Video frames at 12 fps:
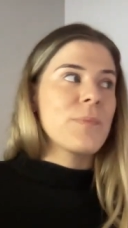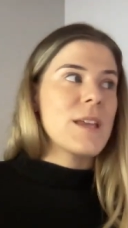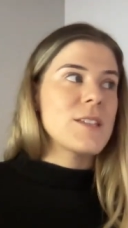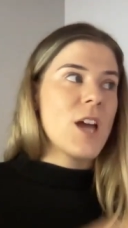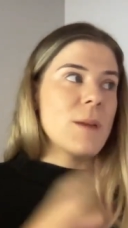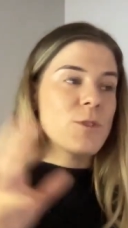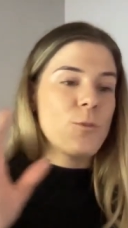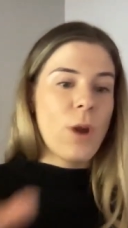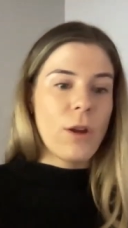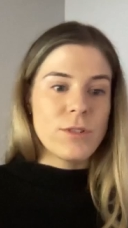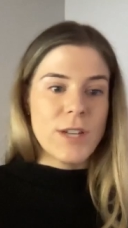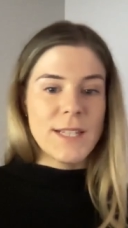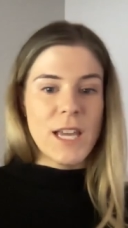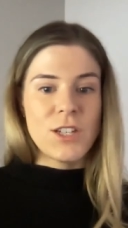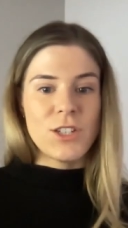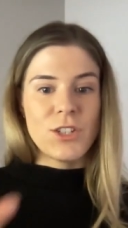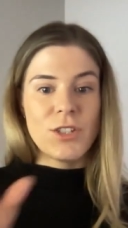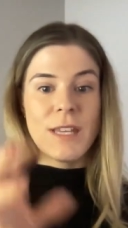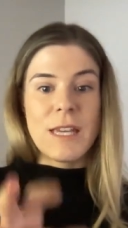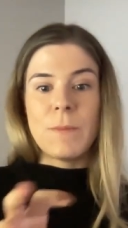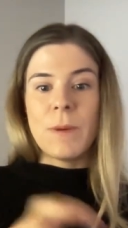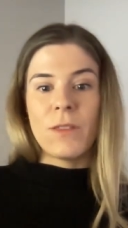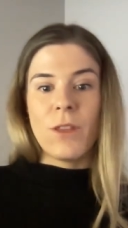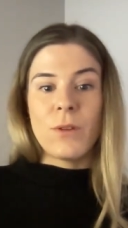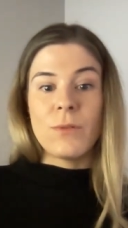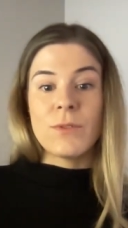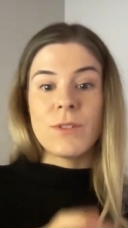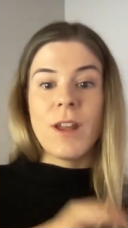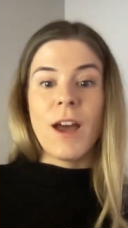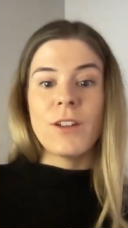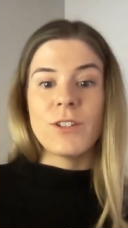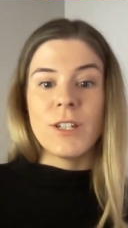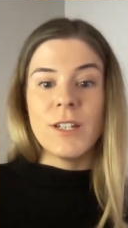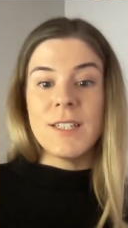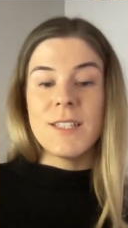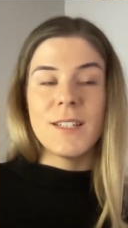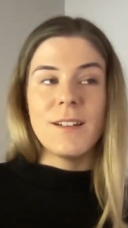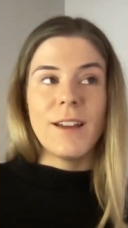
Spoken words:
in terms of prioritization, it's just keeping those nurtured.